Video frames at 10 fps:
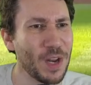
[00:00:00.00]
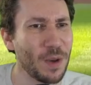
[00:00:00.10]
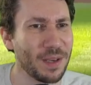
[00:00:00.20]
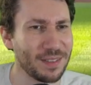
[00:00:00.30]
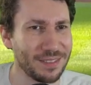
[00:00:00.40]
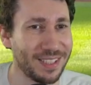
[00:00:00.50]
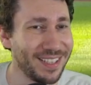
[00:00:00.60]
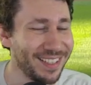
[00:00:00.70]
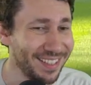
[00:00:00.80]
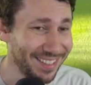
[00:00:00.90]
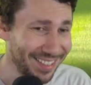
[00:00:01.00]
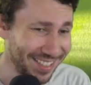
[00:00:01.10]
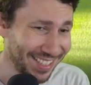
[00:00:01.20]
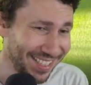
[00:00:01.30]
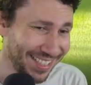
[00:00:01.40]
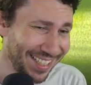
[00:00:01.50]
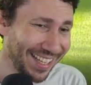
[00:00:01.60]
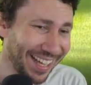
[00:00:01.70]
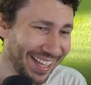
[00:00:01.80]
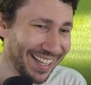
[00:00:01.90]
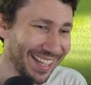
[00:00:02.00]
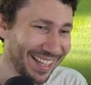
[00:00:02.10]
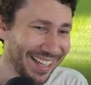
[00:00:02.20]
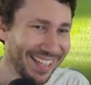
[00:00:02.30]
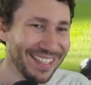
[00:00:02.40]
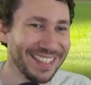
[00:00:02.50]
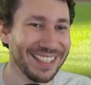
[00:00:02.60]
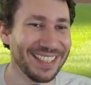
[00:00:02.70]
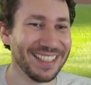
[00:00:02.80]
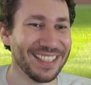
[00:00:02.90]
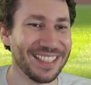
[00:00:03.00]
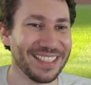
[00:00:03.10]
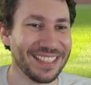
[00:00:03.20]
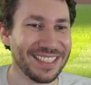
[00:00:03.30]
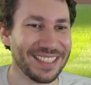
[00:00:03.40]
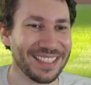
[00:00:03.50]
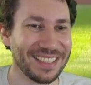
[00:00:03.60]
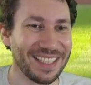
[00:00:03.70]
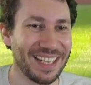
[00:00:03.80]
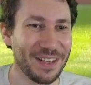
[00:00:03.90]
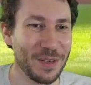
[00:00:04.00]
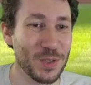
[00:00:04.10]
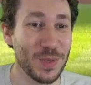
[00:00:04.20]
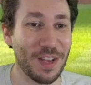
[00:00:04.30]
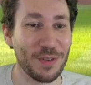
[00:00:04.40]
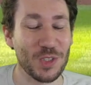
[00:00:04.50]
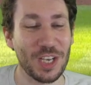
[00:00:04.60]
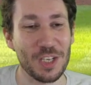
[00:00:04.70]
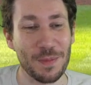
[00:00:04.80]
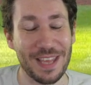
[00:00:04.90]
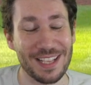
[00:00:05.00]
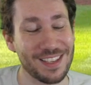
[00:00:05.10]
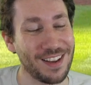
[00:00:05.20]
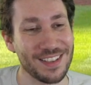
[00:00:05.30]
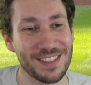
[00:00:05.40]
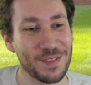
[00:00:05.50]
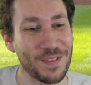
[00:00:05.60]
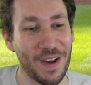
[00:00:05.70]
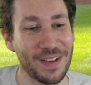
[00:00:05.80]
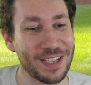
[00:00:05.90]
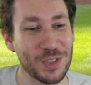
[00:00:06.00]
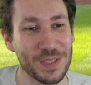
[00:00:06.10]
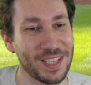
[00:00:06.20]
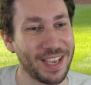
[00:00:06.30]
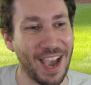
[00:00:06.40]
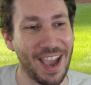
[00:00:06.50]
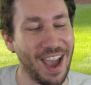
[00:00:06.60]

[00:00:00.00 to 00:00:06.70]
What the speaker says: Manoah. And he goes to another changeup. That's honestly very interesting.